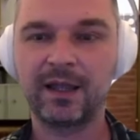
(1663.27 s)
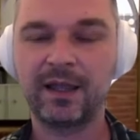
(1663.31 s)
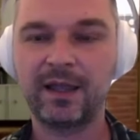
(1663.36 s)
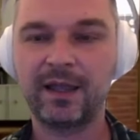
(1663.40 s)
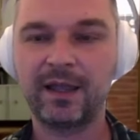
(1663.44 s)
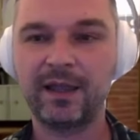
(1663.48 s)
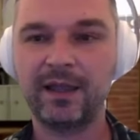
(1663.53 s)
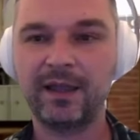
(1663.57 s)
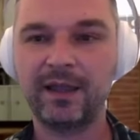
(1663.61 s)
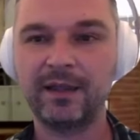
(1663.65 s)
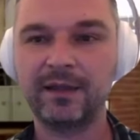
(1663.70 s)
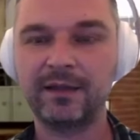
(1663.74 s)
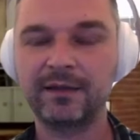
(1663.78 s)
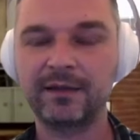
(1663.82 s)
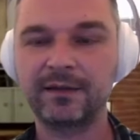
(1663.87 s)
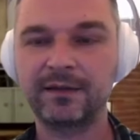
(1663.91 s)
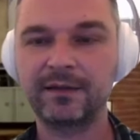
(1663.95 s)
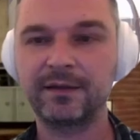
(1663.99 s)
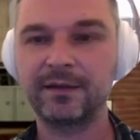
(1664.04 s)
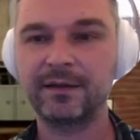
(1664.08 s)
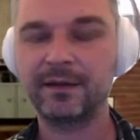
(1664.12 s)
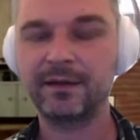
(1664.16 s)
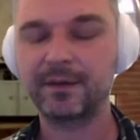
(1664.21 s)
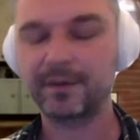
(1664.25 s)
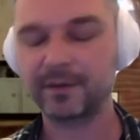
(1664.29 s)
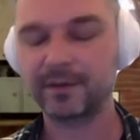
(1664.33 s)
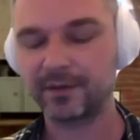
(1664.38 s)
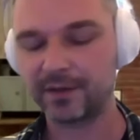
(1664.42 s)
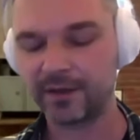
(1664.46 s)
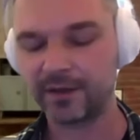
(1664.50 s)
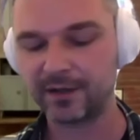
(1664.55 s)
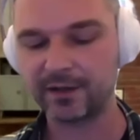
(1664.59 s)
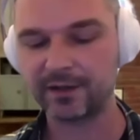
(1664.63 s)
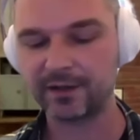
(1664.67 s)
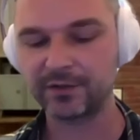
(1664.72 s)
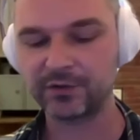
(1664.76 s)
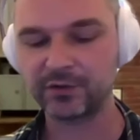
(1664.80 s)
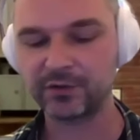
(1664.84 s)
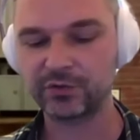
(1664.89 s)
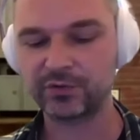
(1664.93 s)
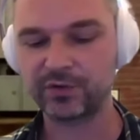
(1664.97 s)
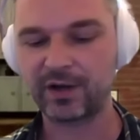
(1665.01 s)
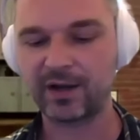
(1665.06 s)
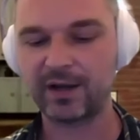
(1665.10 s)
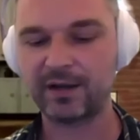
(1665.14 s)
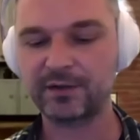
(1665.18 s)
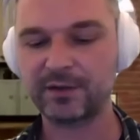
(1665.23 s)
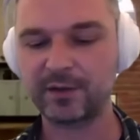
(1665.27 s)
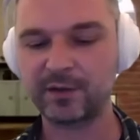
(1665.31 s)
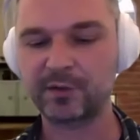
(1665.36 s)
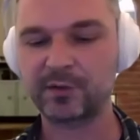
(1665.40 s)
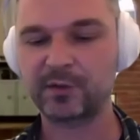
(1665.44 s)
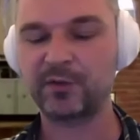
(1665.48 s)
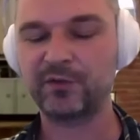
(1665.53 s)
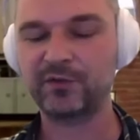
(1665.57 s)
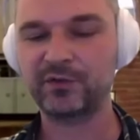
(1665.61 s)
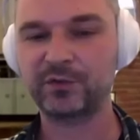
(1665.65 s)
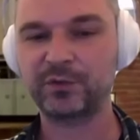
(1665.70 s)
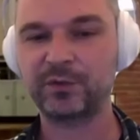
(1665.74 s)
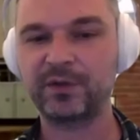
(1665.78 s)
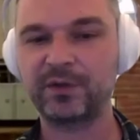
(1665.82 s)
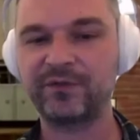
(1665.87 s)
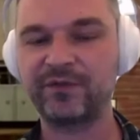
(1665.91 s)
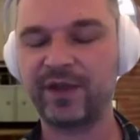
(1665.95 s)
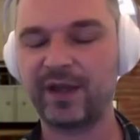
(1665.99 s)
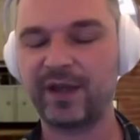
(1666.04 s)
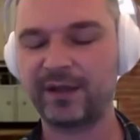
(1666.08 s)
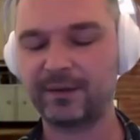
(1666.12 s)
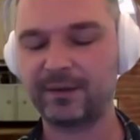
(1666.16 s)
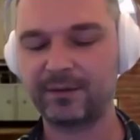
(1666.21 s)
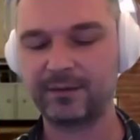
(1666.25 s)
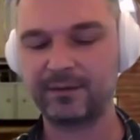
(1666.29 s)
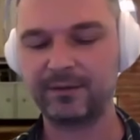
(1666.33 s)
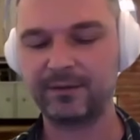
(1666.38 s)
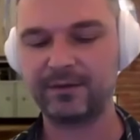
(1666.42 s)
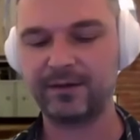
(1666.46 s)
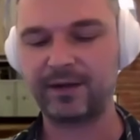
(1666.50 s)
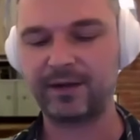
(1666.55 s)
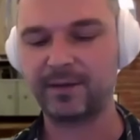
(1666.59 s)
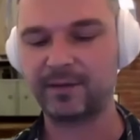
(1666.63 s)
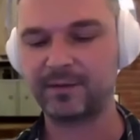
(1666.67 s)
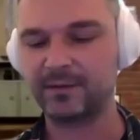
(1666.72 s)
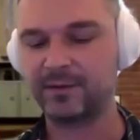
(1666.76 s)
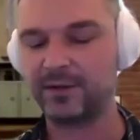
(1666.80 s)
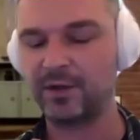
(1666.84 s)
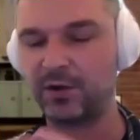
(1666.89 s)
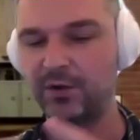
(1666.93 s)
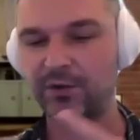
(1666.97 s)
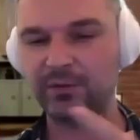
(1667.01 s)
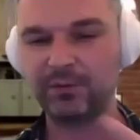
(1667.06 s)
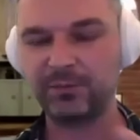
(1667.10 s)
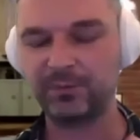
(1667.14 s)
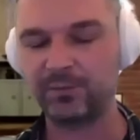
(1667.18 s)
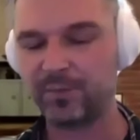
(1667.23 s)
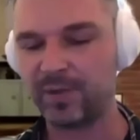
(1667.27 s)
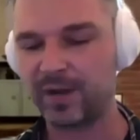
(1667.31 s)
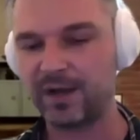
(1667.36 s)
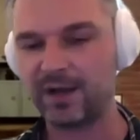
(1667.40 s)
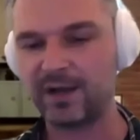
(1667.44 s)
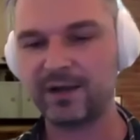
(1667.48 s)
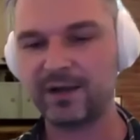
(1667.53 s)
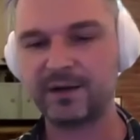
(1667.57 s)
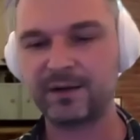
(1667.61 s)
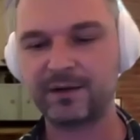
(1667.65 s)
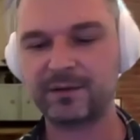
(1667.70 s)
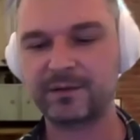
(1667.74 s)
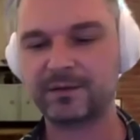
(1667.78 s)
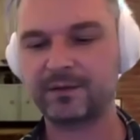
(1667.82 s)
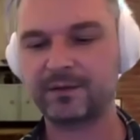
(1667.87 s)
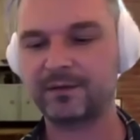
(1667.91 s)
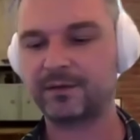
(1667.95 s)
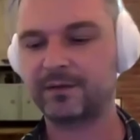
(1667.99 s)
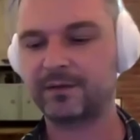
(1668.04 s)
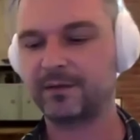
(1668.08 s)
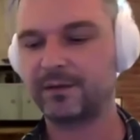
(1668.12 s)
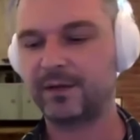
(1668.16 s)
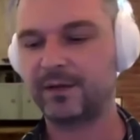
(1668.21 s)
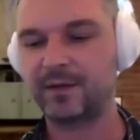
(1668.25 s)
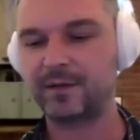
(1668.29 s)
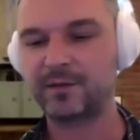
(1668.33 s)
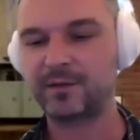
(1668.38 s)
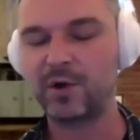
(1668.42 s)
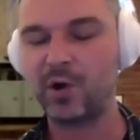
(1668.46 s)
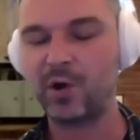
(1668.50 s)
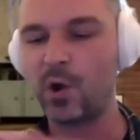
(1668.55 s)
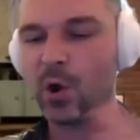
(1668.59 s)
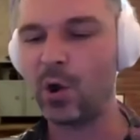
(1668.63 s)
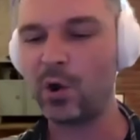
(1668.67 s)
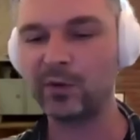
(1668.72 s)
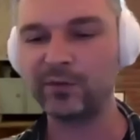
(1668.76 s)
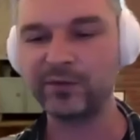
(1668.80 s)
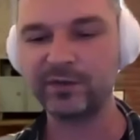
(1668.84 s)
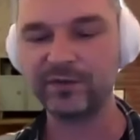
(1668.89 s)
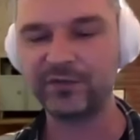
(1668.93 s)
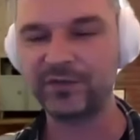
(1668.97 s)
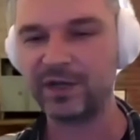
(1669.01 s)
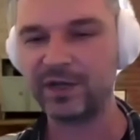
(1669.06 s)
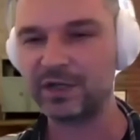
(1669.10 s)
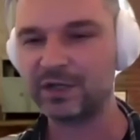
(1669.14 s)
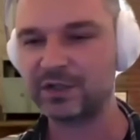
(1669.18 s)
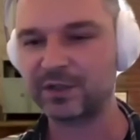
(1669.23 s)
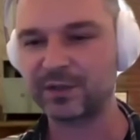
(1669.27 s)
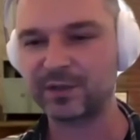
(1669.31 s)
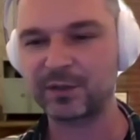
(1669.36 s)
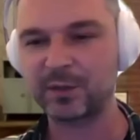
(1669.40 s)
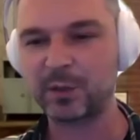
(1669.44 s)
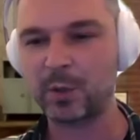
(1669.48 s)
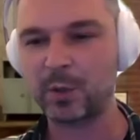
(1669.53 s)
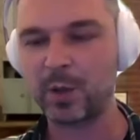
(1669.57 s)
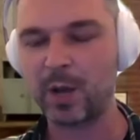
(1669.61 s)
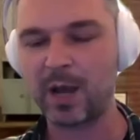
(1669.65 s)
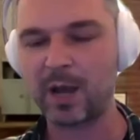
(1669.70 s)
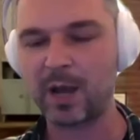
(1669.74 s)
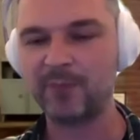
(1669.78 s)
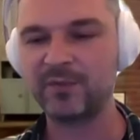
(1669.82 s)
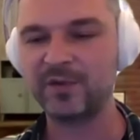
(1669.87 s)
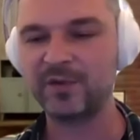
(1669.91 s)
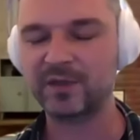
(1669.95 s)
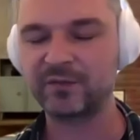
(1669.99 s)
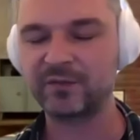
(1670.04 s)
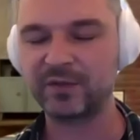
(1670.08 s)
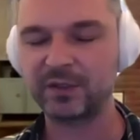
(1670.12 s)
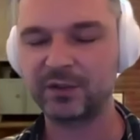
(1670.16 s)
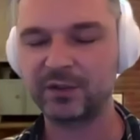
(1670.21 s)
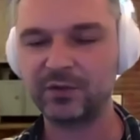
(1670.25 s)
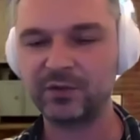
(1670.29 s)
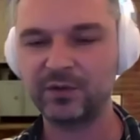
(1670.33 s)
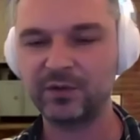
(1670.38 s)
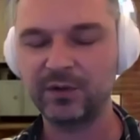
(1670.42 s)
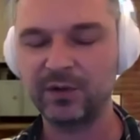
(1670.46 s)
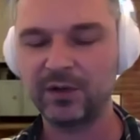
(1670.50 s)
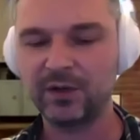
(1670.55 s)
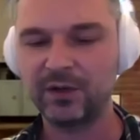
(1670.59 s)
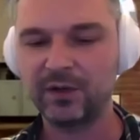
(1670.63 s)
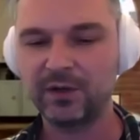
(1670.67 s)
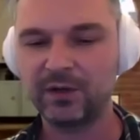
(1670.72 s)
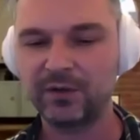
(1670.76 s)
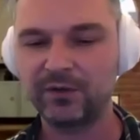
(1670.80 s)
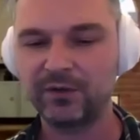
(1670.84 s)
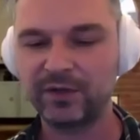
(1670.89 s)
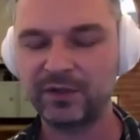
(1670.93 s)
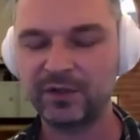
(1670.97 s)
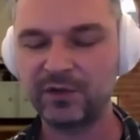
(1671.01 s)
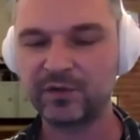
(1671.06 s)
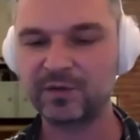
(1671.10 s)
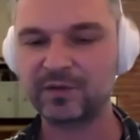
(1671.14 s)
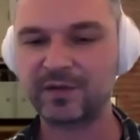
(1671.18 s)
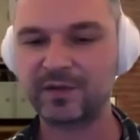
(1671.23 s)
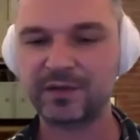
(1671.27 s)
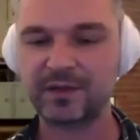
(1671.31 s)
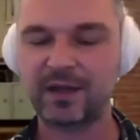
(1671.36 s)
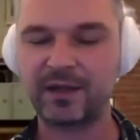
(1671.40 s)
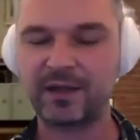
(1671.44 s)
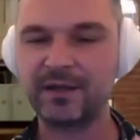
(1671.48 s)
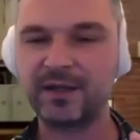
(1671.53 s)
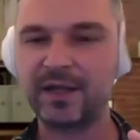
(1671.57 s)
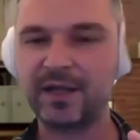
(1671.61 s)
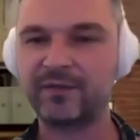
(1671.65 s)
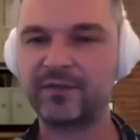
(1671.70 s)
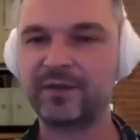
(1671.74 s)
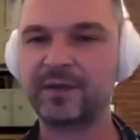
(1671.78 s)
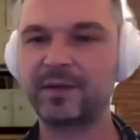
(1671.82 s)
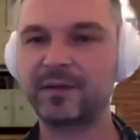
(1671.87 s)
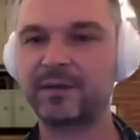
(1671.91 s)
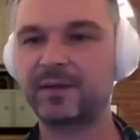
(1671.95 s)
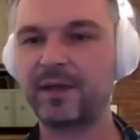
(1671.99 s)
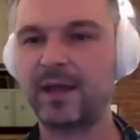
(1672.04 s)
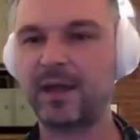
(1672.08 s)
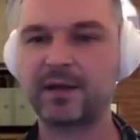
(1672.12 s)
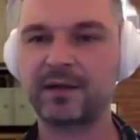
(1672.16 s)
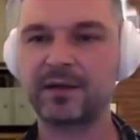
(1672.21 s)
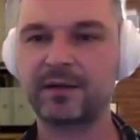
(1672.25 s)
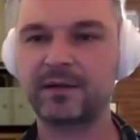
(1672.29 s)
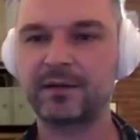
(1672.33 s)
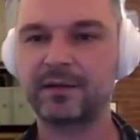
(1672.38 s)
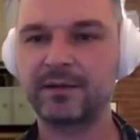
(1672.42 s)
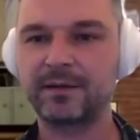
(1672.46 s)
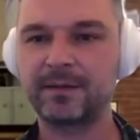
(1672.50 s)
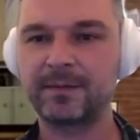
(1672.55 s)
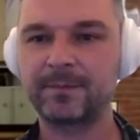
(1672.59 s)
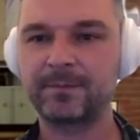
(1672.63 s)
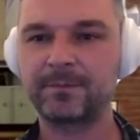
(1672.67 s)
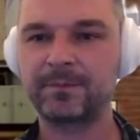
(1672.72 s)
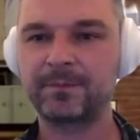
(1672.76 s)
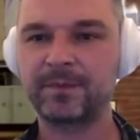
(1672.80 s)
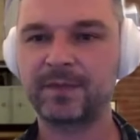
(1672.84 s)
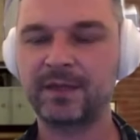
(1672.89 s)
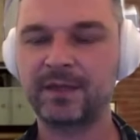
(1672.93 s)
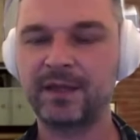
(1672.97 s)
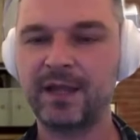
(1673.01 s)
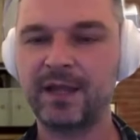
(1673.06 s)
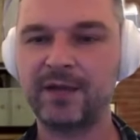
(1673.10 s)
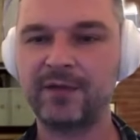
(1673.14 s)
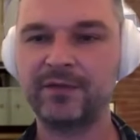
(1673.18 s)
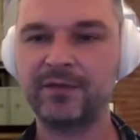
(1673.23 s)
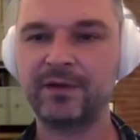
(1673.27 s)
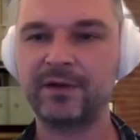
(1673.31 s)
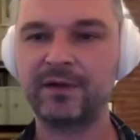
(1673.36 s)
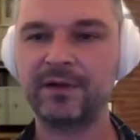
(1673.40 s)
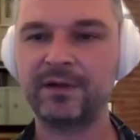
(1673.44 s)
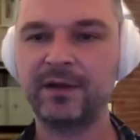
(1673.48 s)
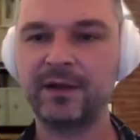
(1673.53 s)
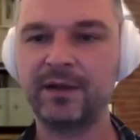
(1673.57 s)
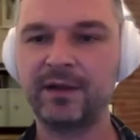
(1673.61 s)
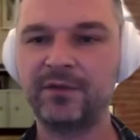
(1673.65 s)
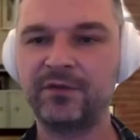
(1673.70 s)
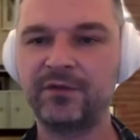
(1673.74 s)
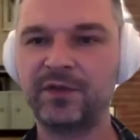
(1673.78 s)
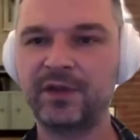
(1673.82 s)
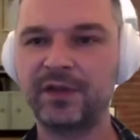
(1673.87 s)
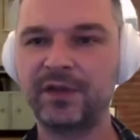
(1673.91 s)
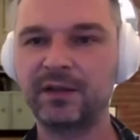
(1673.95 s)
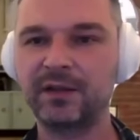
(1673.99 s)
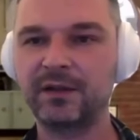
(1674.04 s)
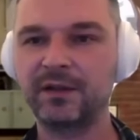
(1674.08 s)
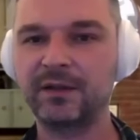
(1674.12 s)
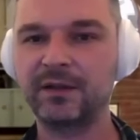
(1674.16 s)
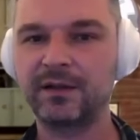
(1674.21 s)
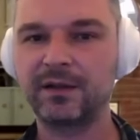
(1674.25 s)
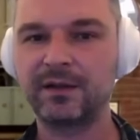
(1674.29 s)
And it's hard to write a software that has no bugs, has all the features so obvious that users are never stuck, never feel